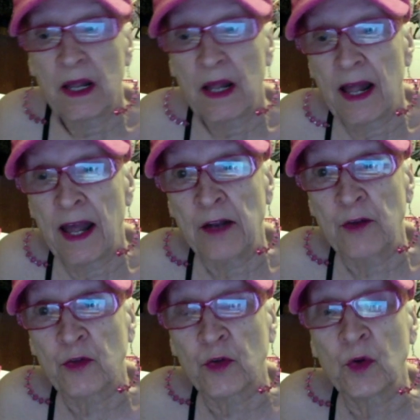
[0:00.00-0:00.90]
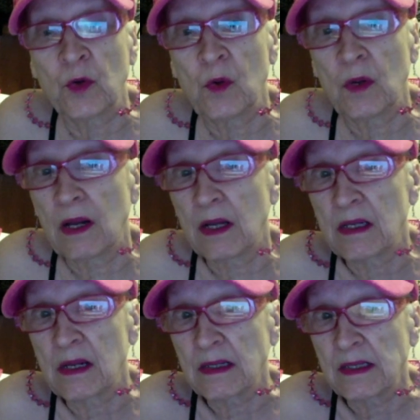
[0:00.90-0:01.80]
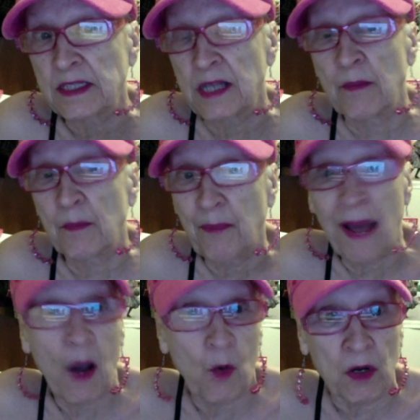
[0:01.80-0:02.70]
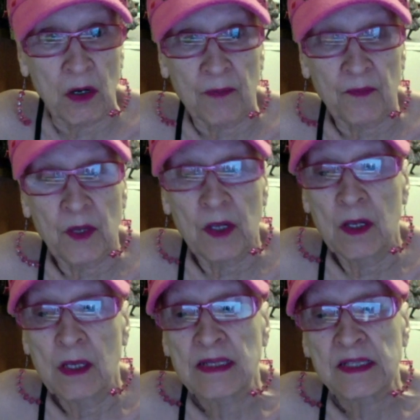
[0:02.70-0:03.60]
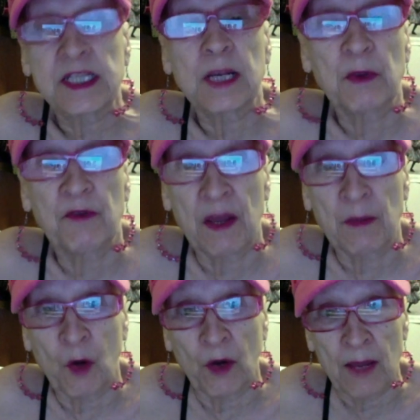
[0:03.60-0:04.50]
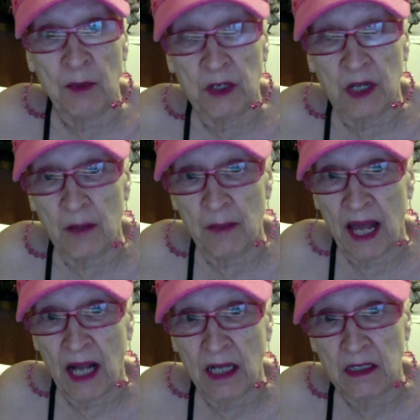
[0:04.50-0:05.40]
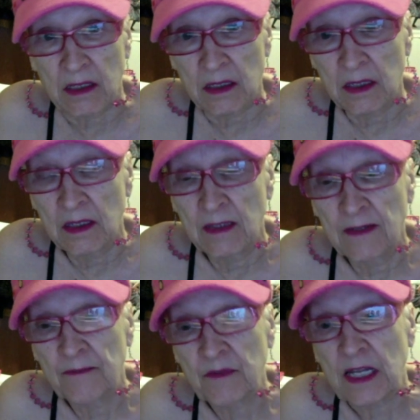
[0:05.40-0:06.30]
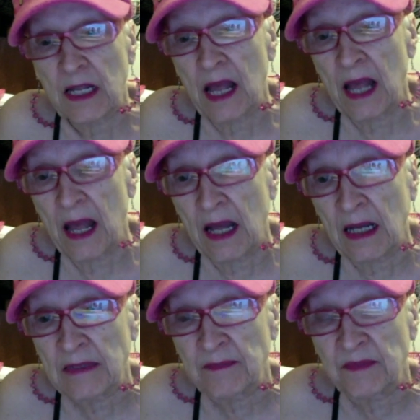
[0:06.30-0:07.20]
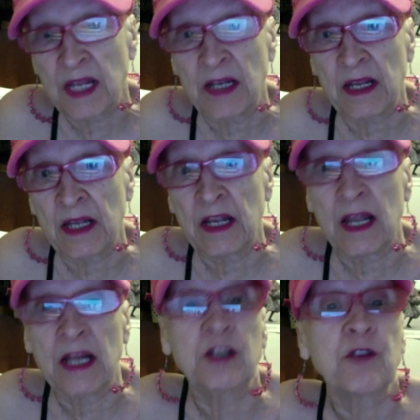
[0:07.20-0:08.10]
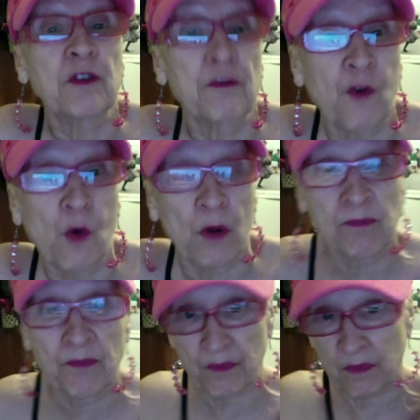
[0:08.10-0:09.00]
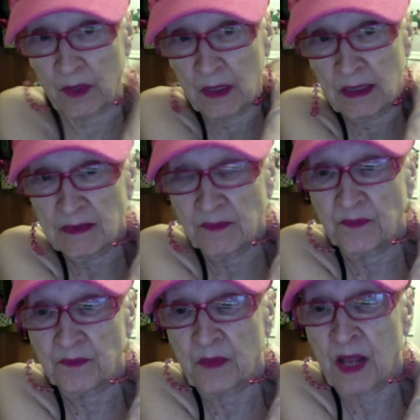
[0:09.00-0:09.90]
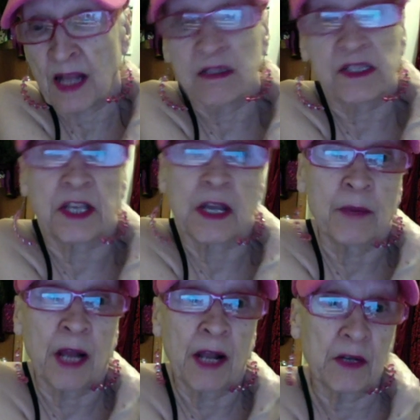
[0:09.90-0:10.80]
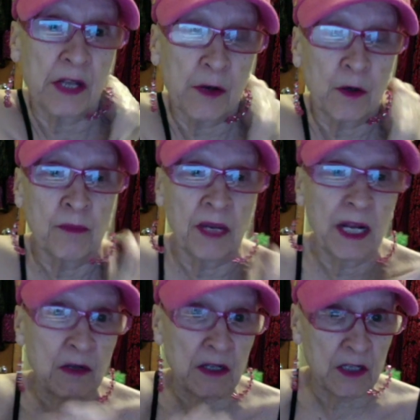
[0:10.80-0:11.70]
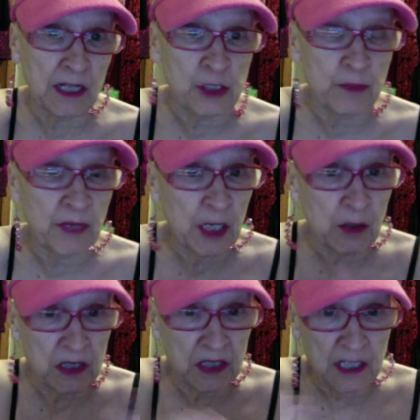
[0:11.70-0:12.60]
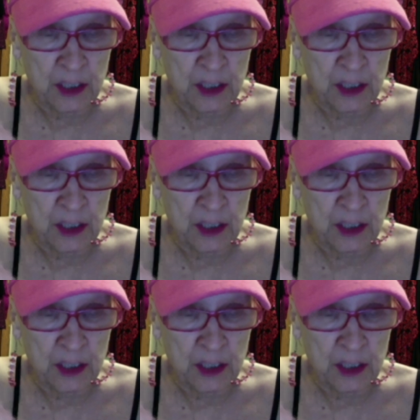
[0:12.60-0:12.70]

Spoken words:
and through some power, some of them are able to come back in a different form. I could see him and I could hear him, but I couldn't touch him and he couldn't touch